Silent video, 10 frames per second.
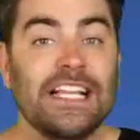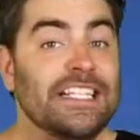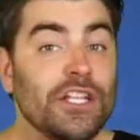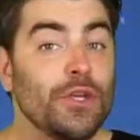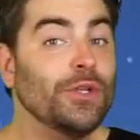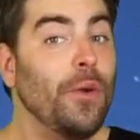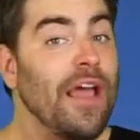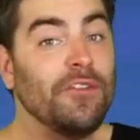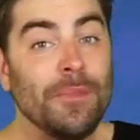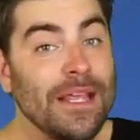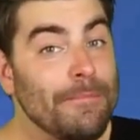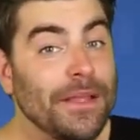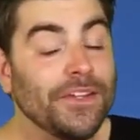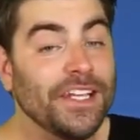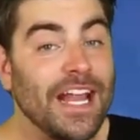Listen, you don't have to be a
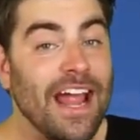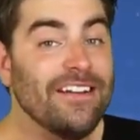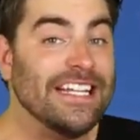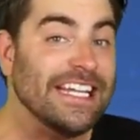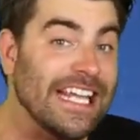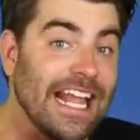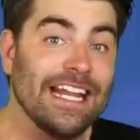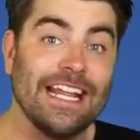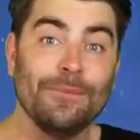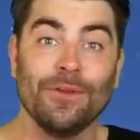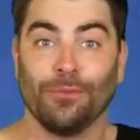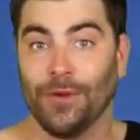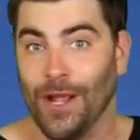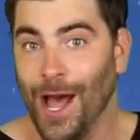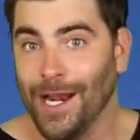millionaire to get it in with
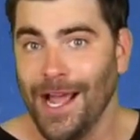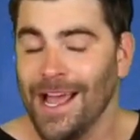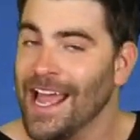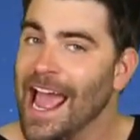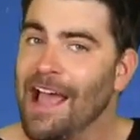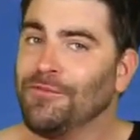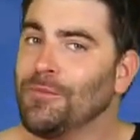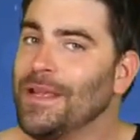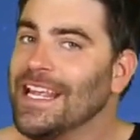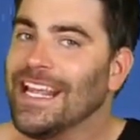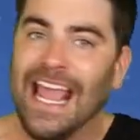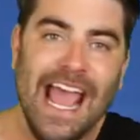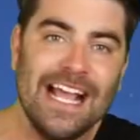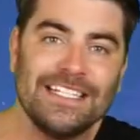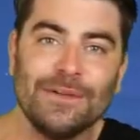Rihanna. After being
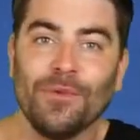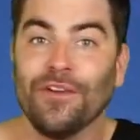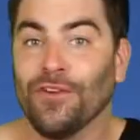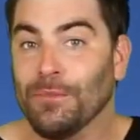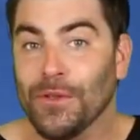cast in one of her